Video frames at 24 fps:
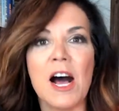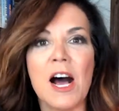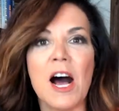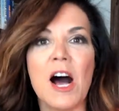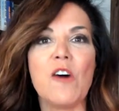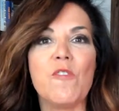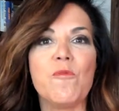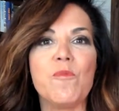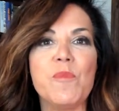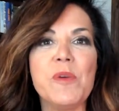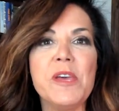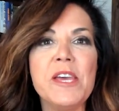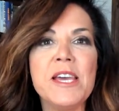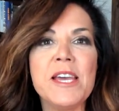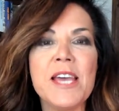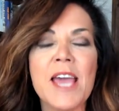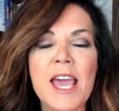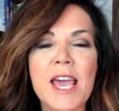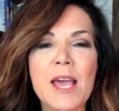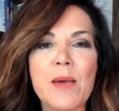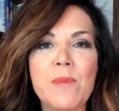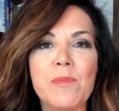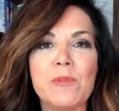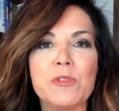of being
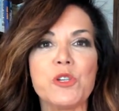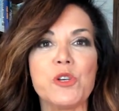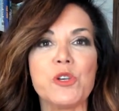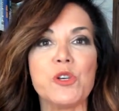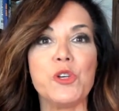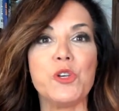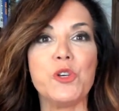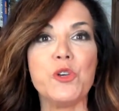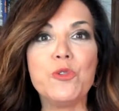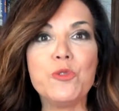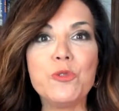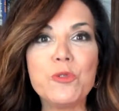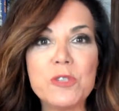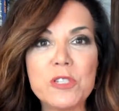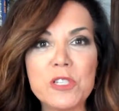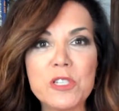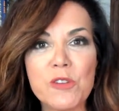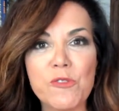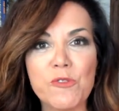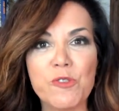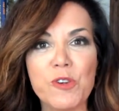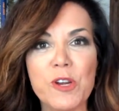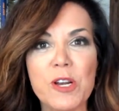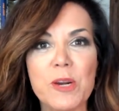able to use the
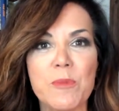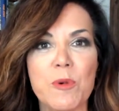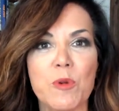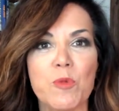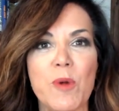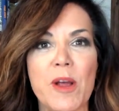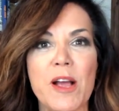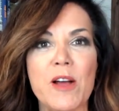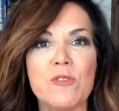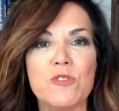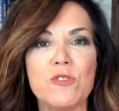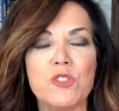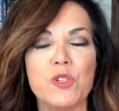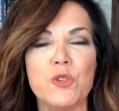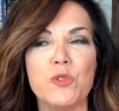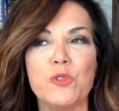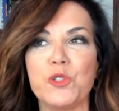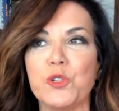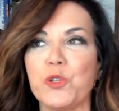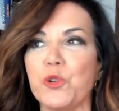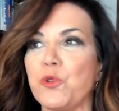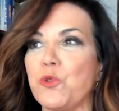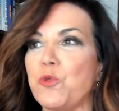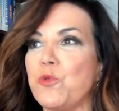freedom around you
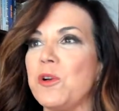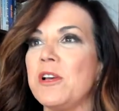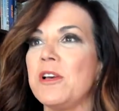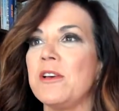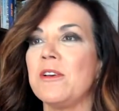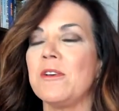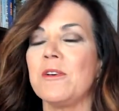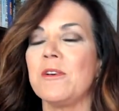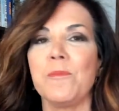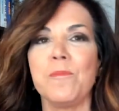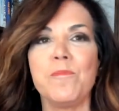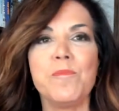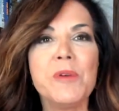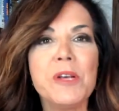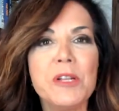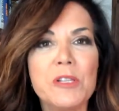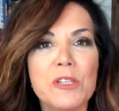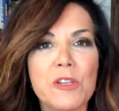to build a